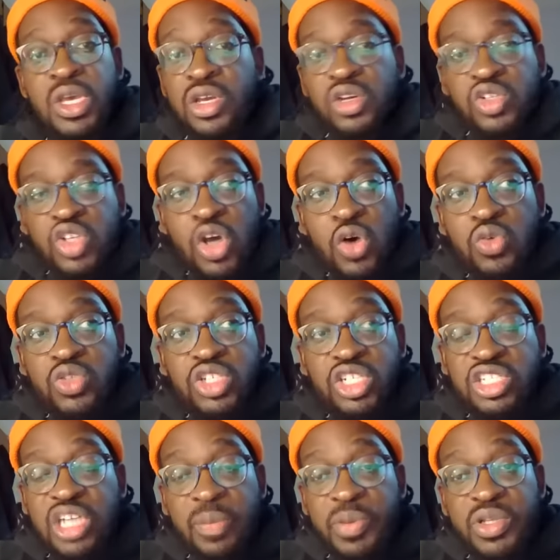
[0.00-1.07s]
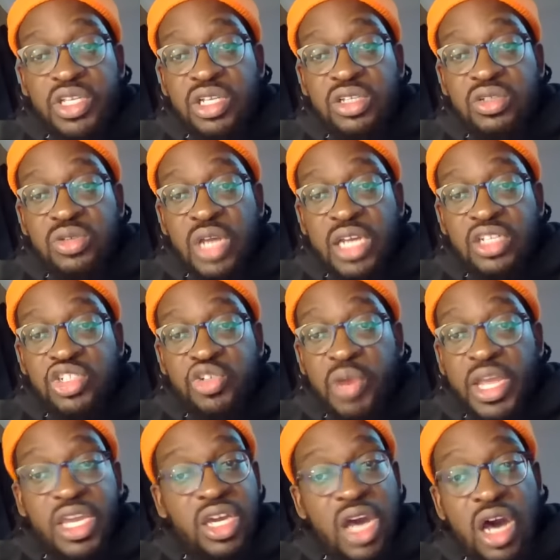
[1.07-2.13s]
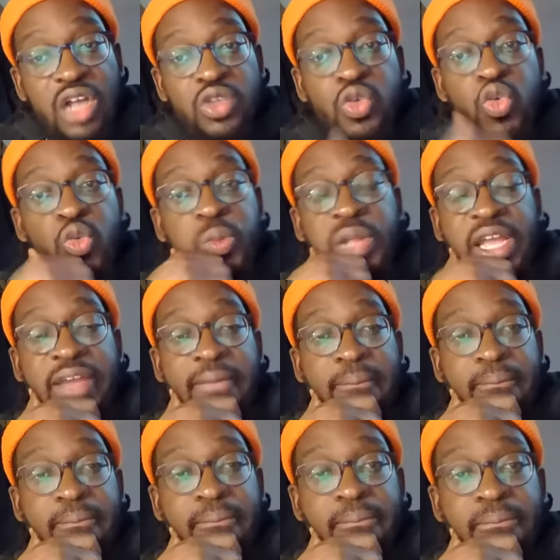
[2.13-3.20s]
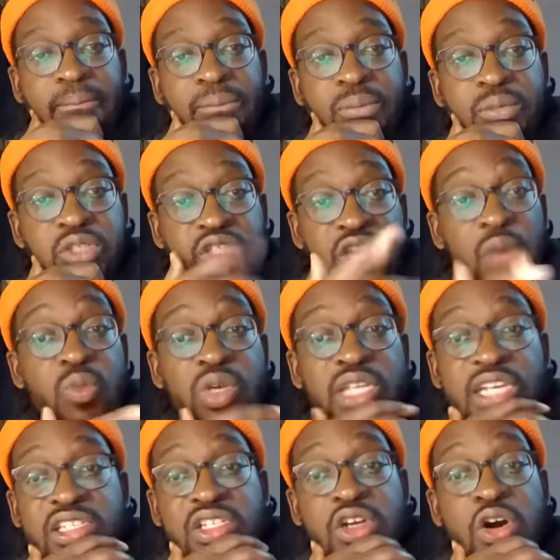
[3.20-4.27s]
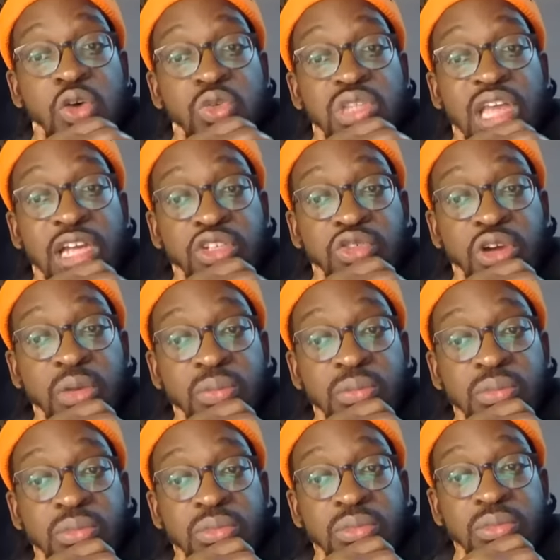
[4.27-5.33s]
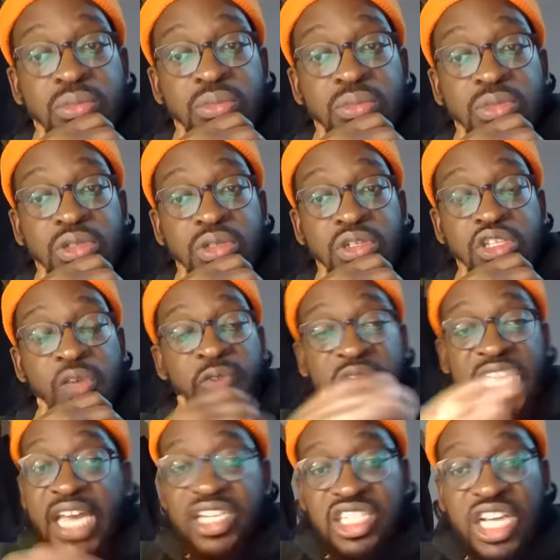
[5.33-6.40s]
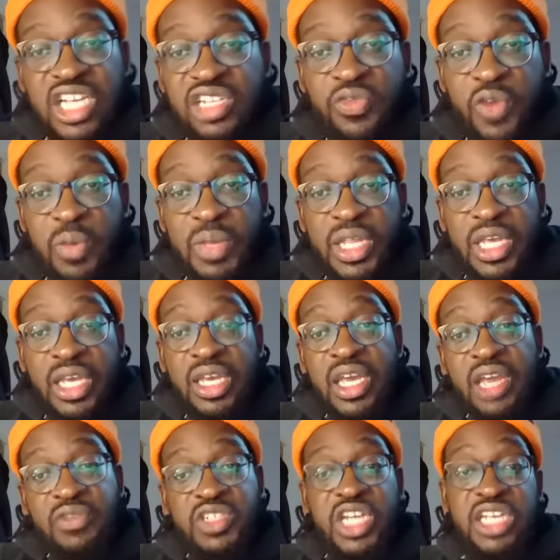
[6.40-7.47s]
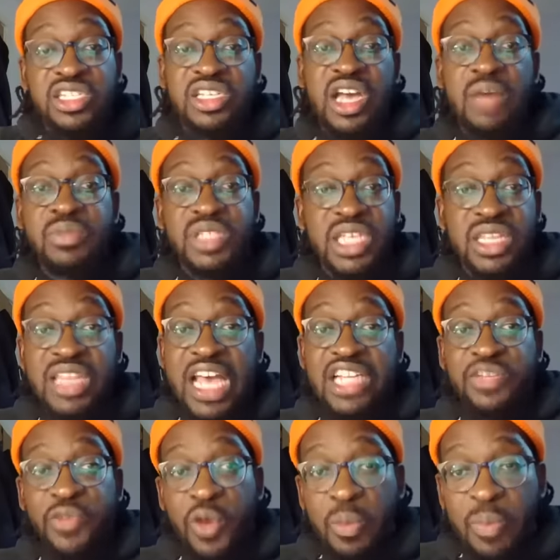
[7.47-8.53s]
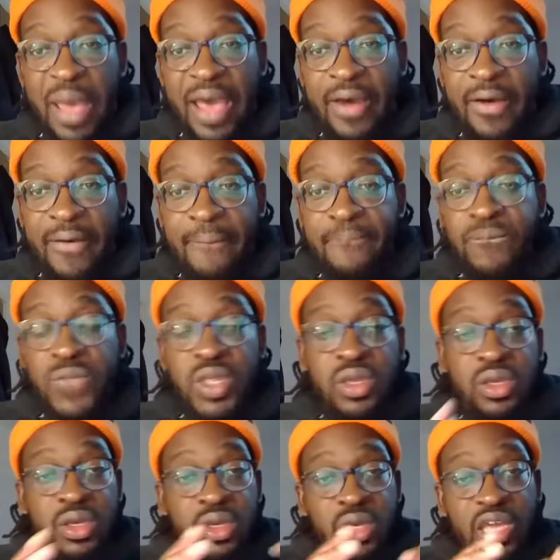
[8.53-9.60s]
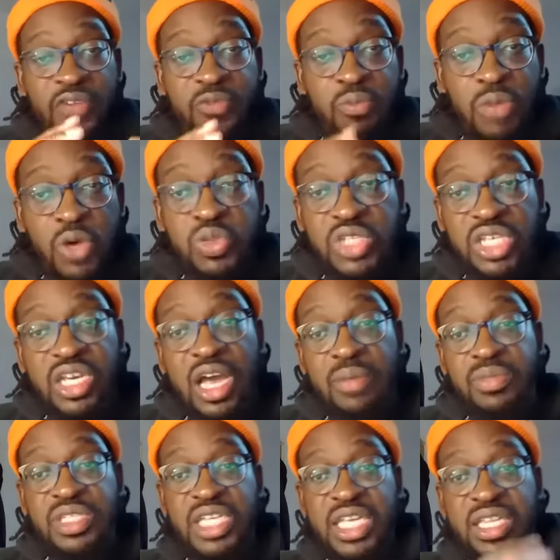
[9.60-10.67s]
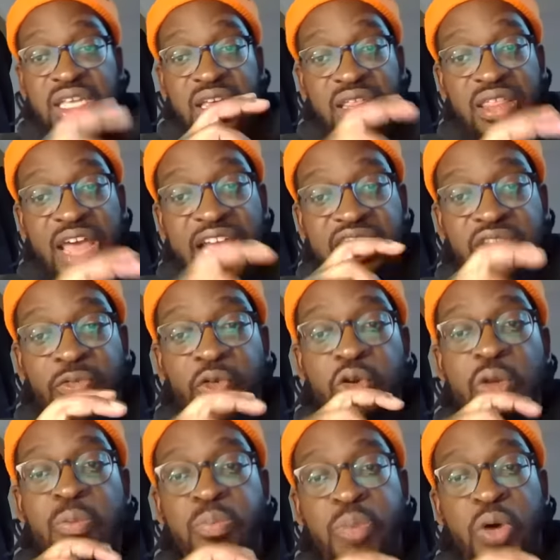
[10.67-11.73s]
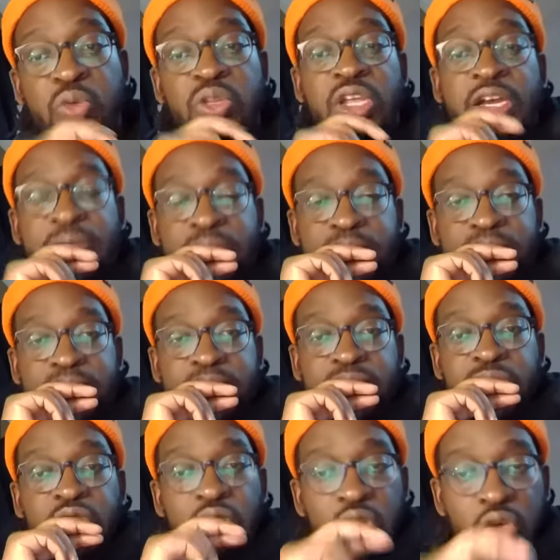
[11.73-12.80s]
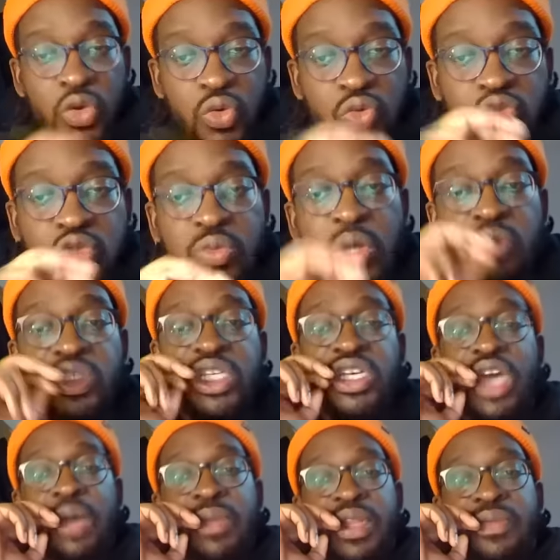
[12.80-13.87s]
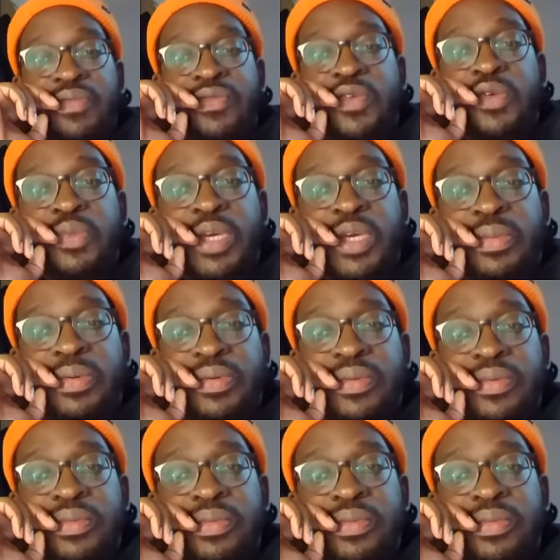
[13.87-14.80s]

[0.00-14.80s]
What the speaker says: Because Holder, Shepherd, and Dre can't all play. Someone has to hold that drop. So forget Chase for a minute. If Chase comes in, that's for a batter. If Multi comes in, that's for a bowler. Who's Multi coming in for, people?